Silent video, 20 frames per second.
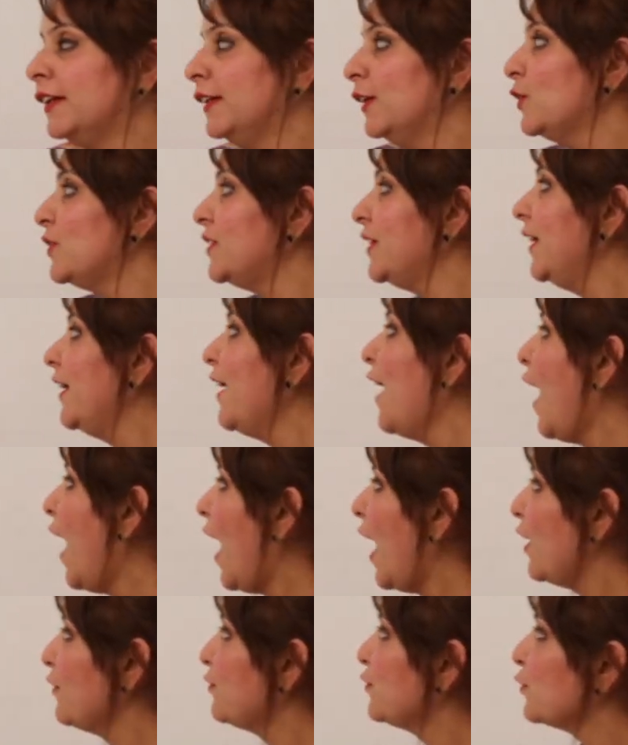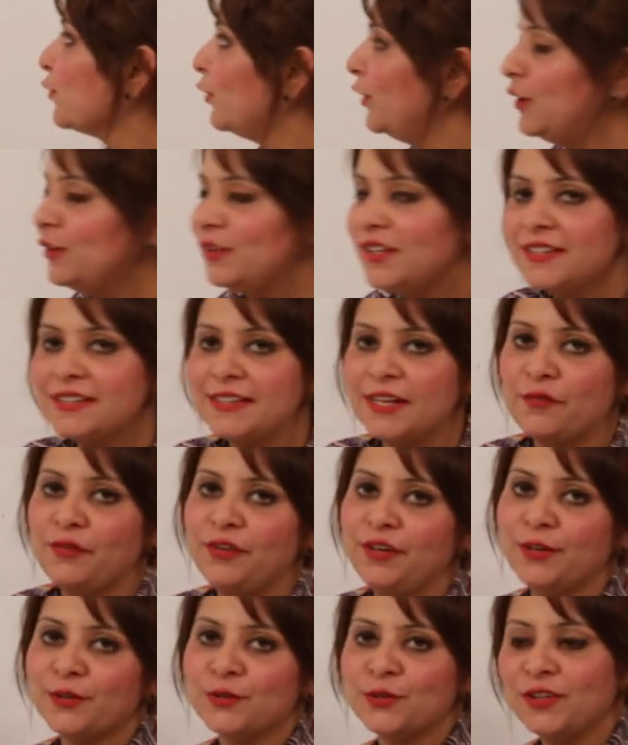Now see, I have told you this
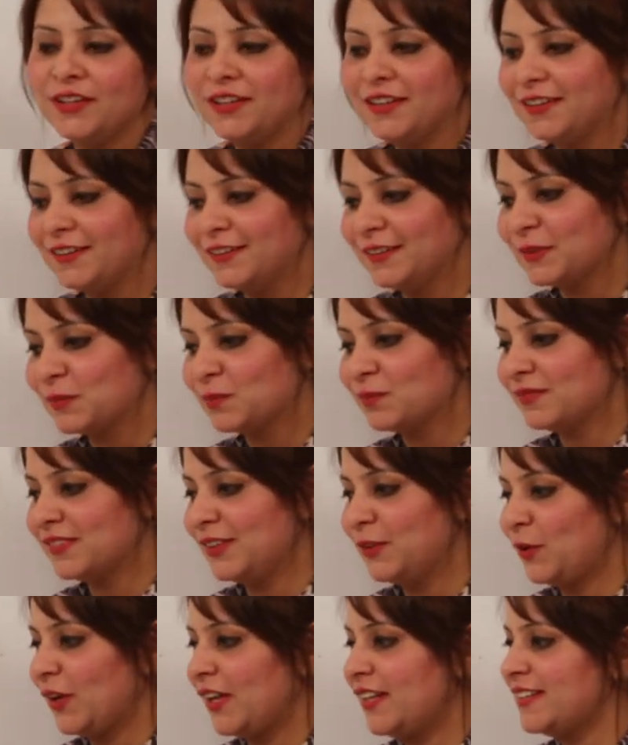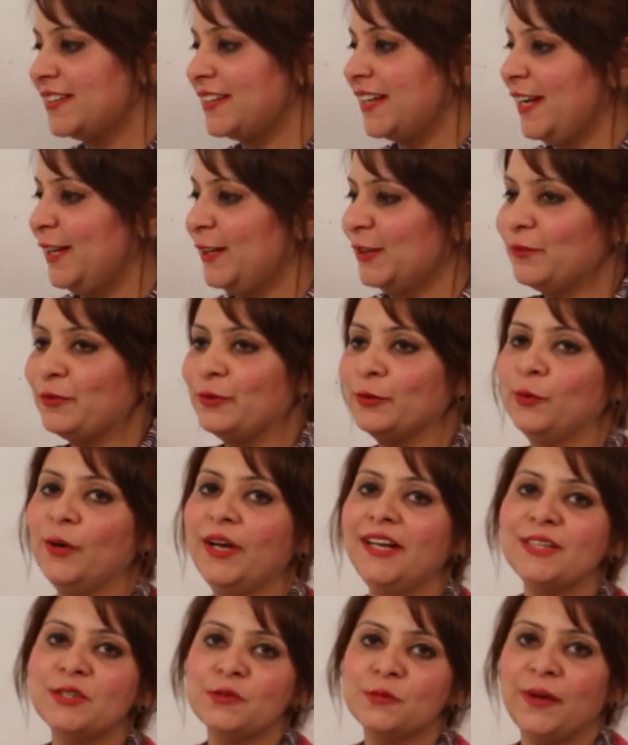definition in a, you can say, in a
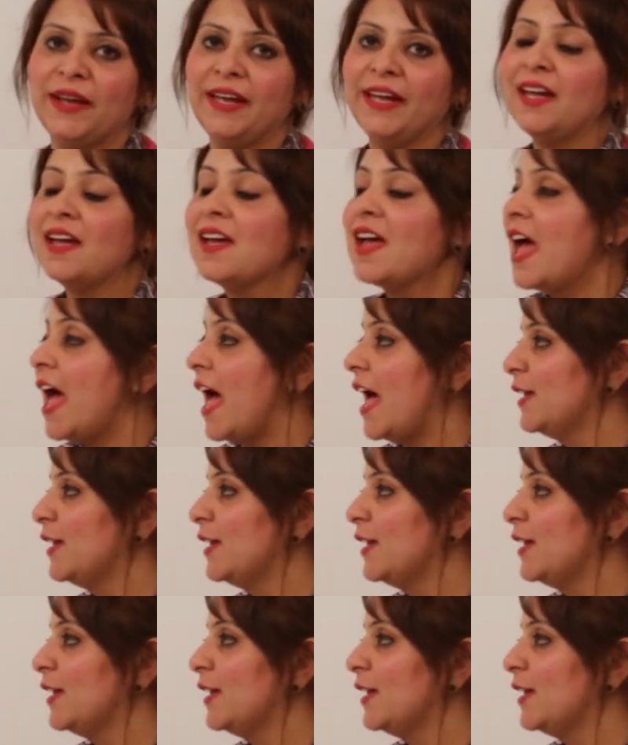fluent way,